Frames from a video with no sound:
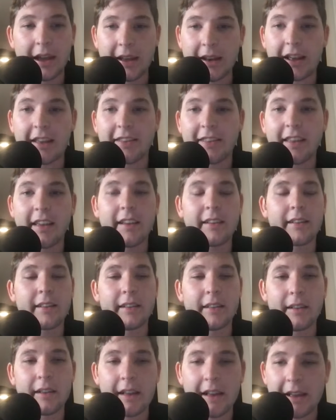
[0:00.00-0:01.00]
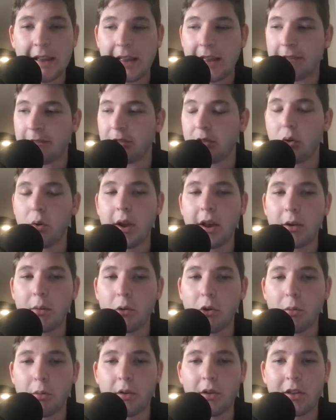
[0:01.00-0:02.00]
And I think if Lou
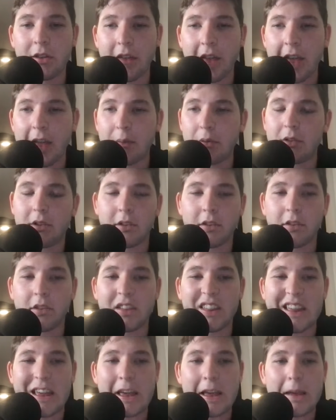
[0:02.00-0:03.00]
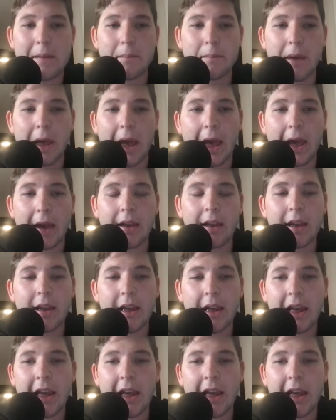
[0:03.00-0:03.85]
Anarumo is able to scheme back